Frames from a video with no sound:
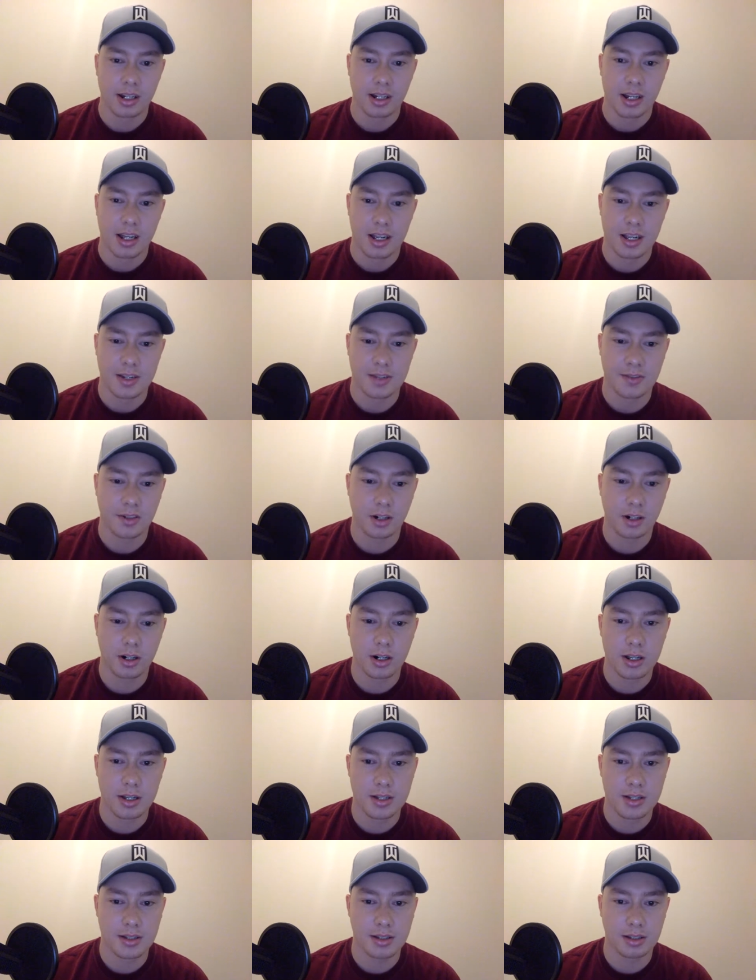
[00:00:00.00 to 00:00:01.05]
as far
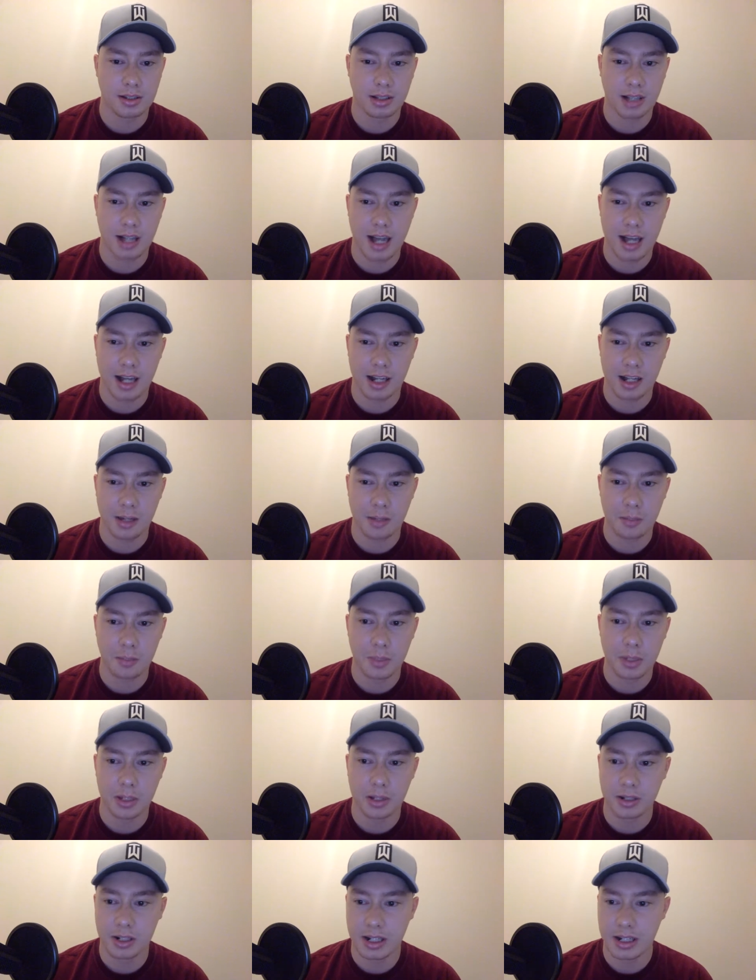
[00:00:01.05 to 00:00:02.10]
as lineup
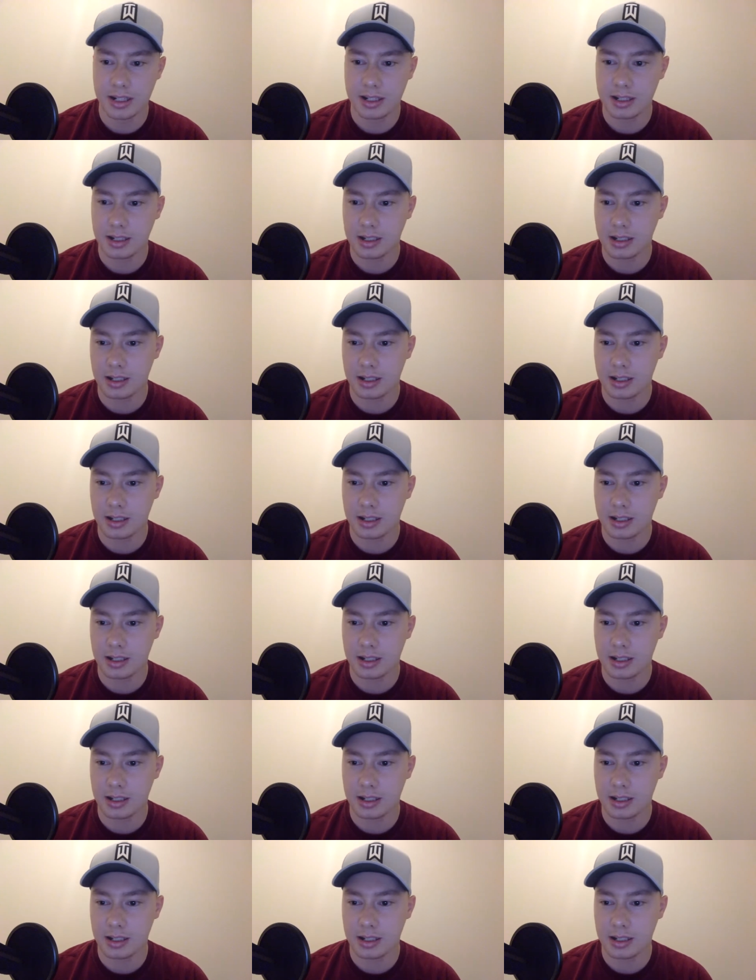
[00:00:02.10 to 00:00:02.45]
building.